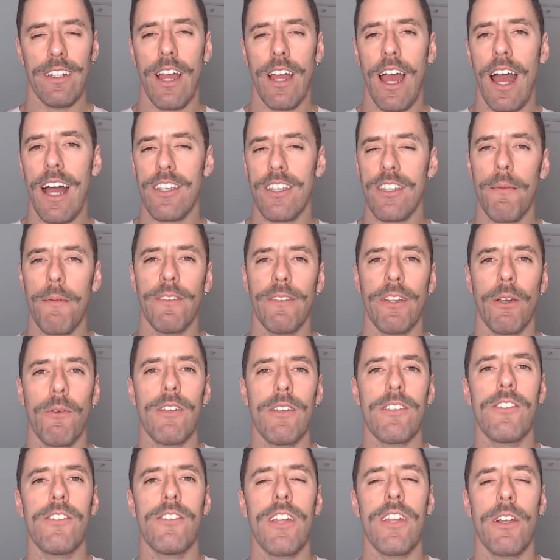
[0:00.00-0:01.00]
Some of the questions that
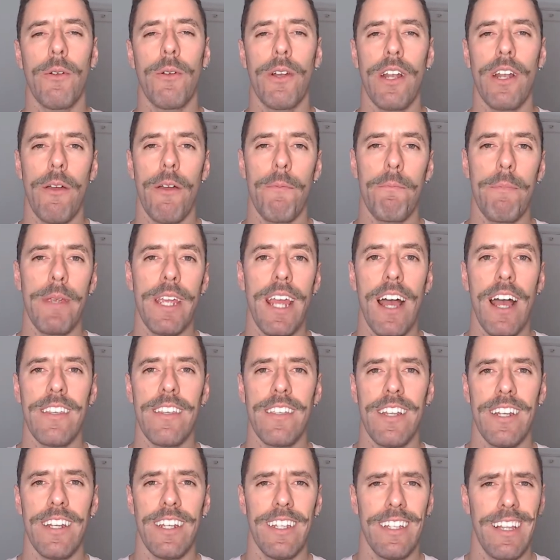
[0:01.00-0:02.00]
we're gonna be answering is
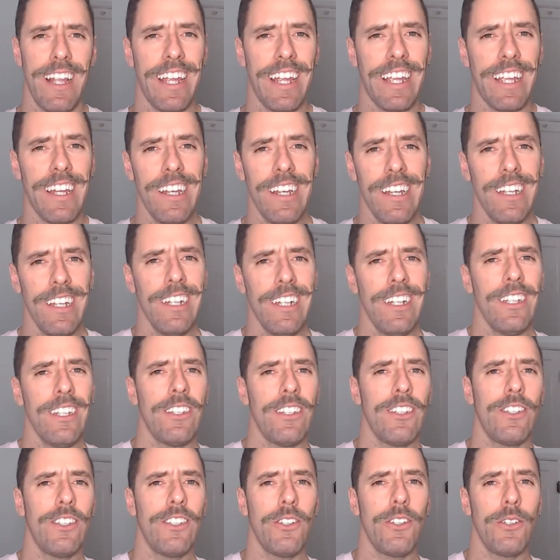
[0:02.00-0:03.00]
like,
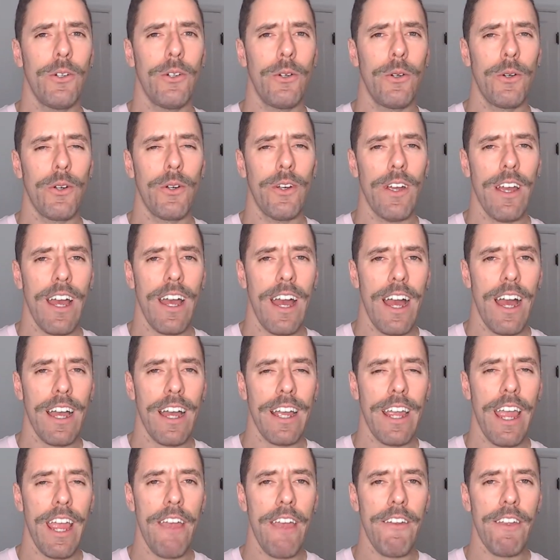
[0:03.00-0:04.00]
do
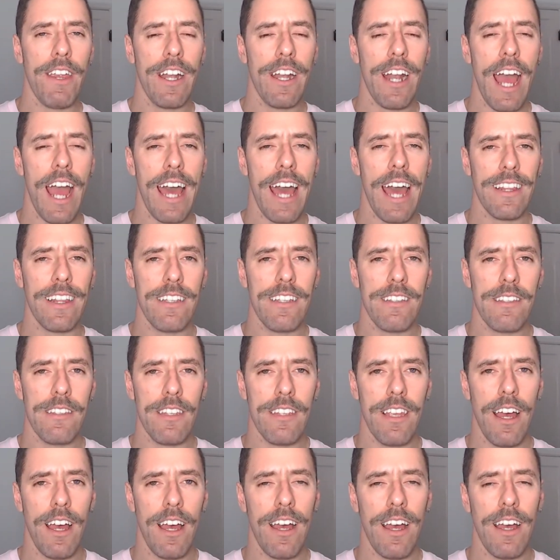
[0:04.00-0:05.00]
heavier athletes
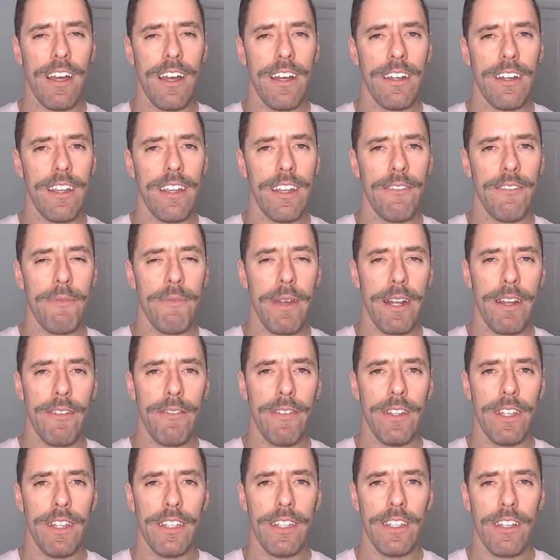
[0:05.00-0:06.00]
benefit in the
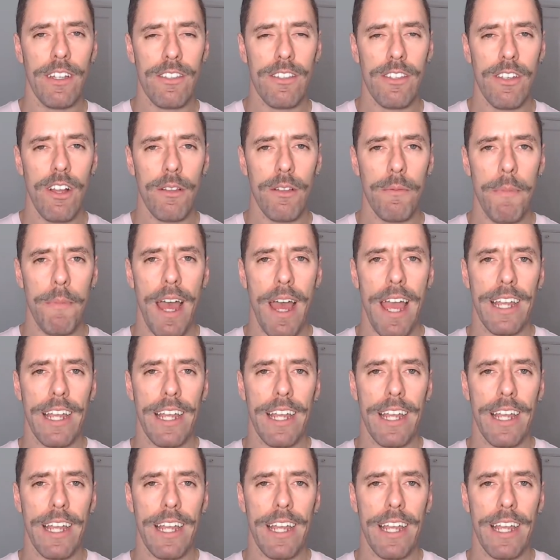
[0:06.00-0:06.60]
assault bike?